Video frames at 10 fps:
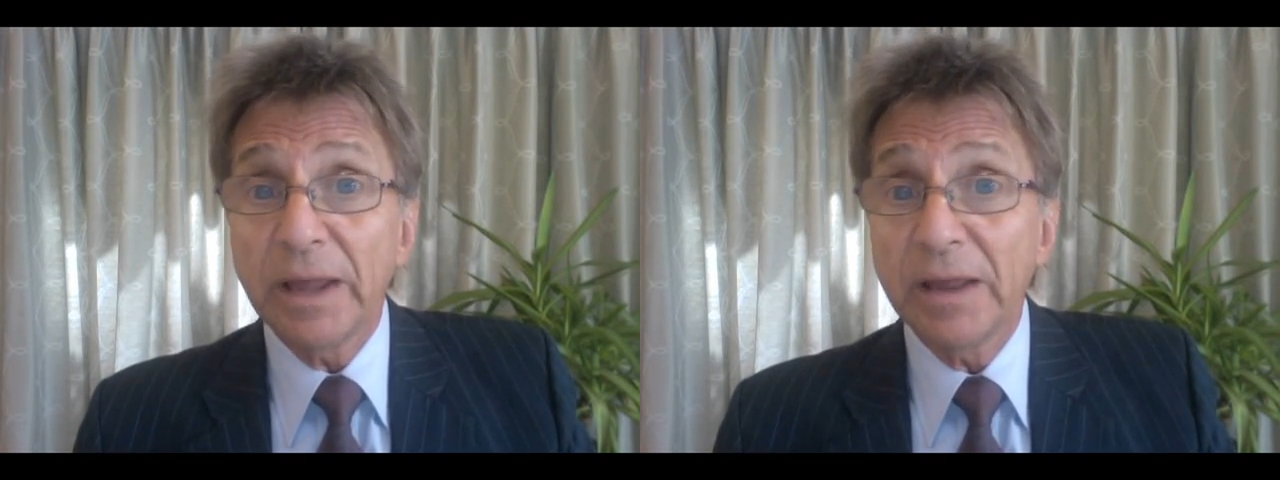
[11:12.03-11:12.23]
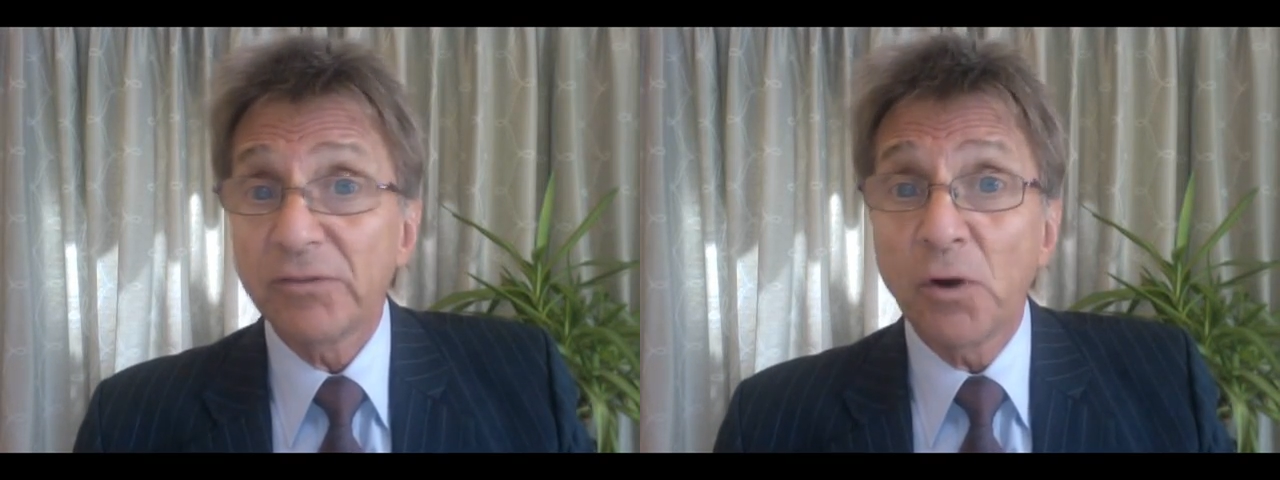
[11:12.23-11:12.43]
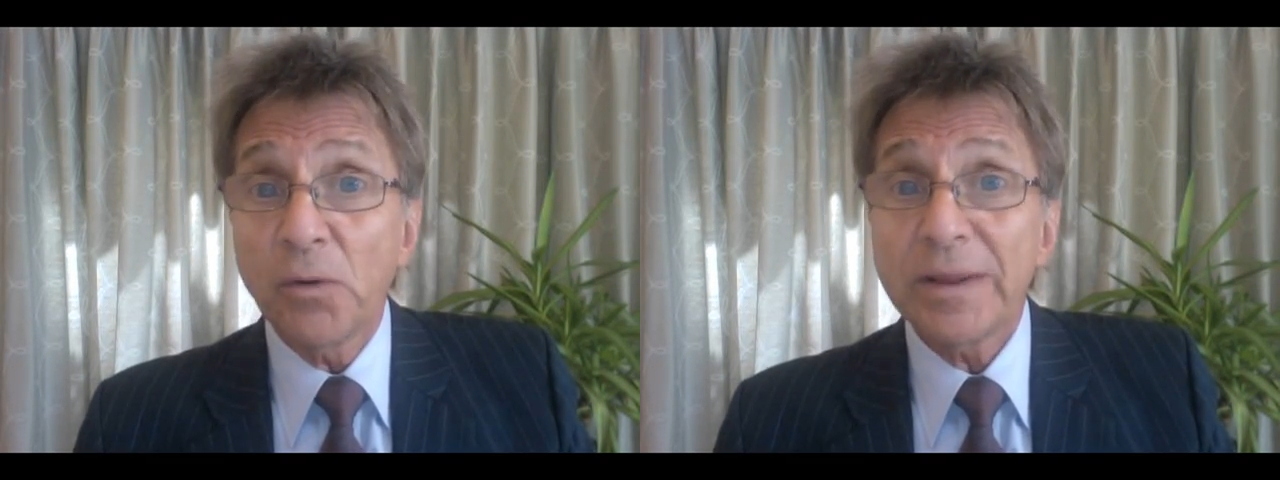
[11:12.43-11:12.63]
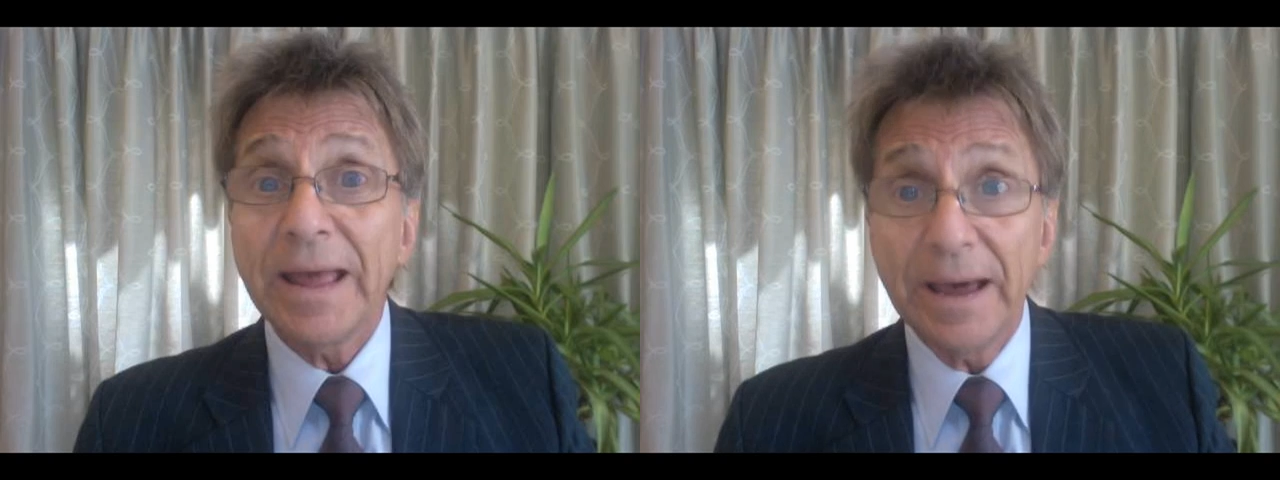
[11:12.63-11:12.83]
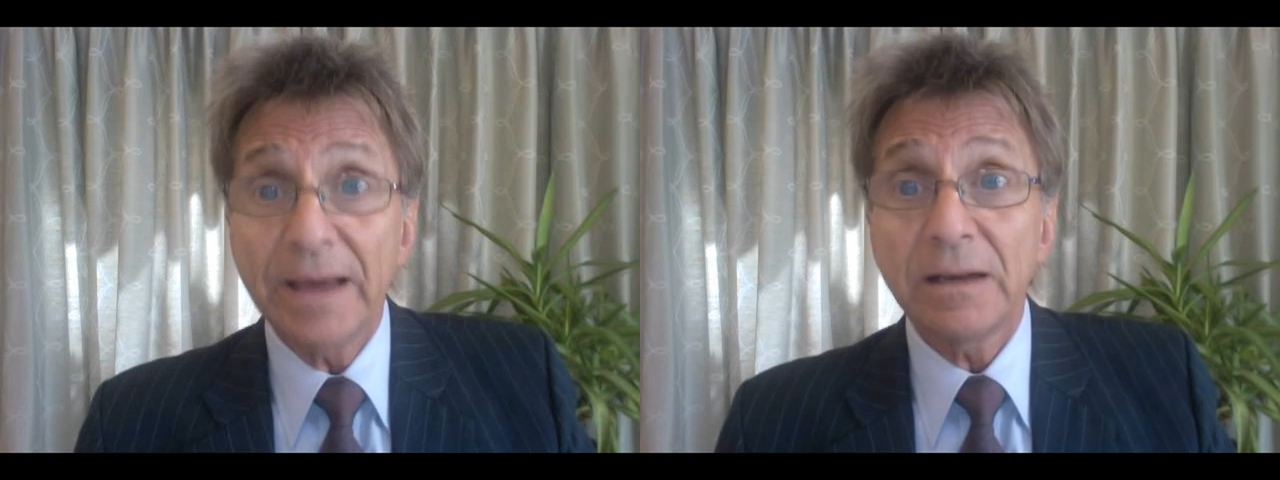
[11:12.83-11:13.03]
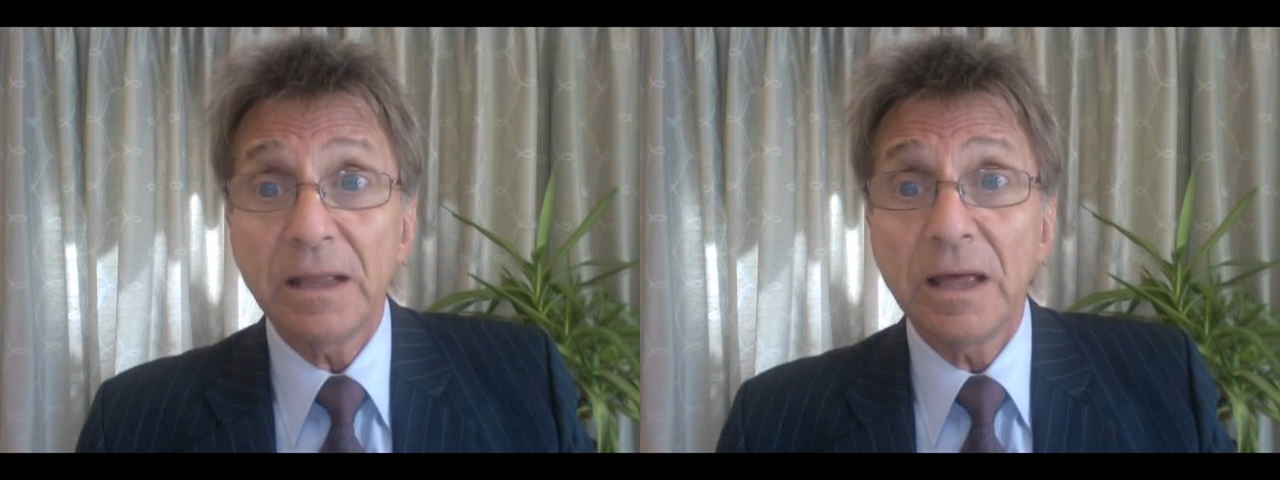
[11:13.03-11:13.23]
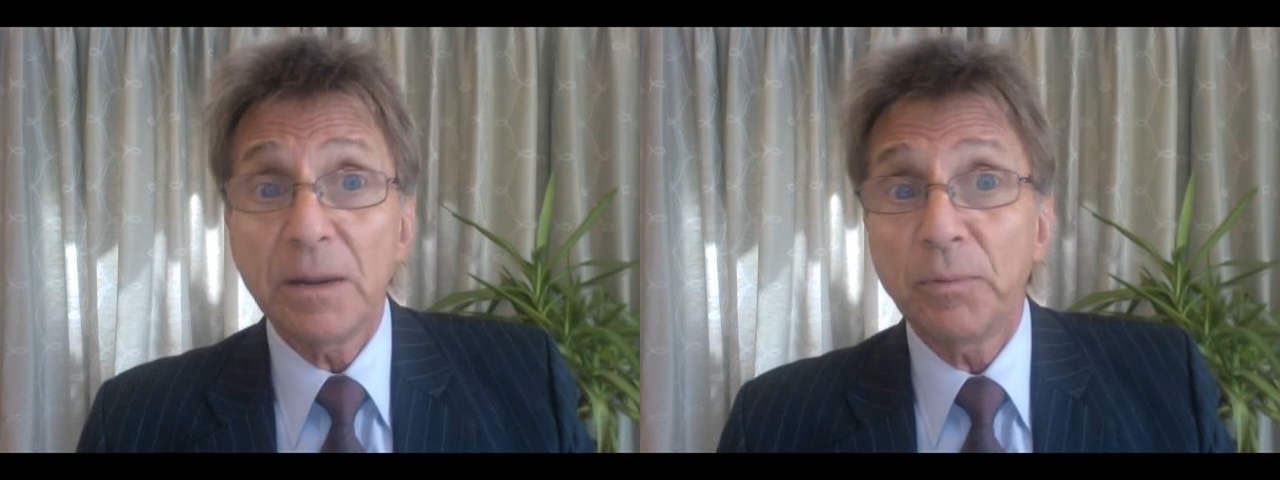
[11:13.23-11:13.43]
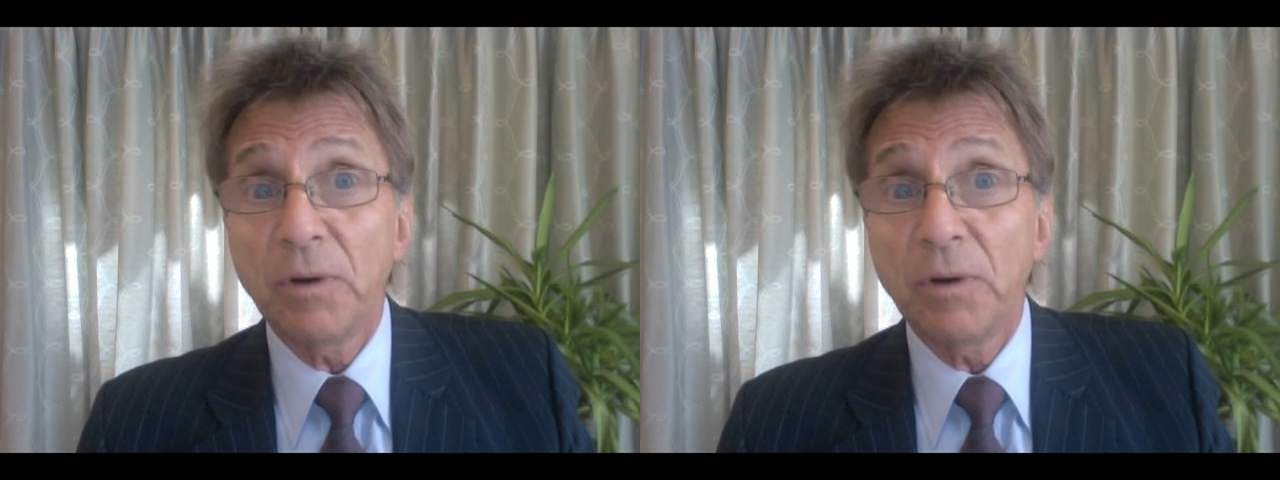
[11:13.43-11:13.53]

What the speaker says: has already had a lot of